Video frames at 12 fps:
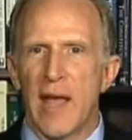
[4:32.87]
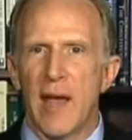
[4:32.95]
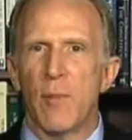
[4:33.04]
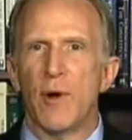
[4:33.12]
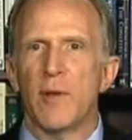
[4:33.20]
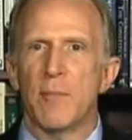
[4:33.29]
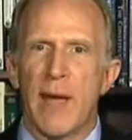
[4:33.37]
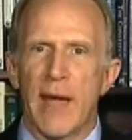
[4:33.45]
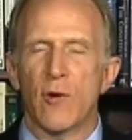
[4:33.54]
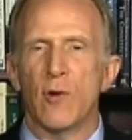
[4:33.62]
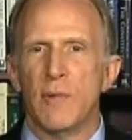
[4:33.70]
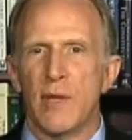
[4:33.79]
hammered in
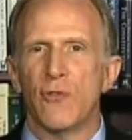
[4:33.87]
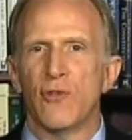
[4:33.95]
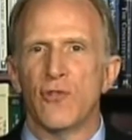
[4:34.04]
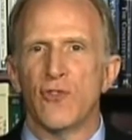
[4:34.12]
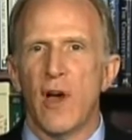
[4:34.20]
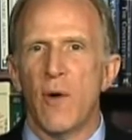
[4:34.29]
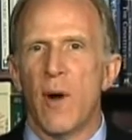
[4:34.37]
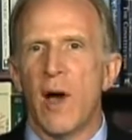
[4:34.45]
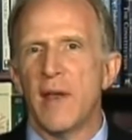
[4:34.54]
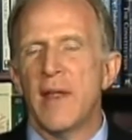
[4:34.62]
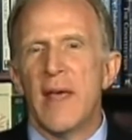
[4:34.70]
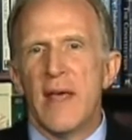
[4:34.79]
backroom deals and so
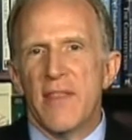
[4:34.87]
on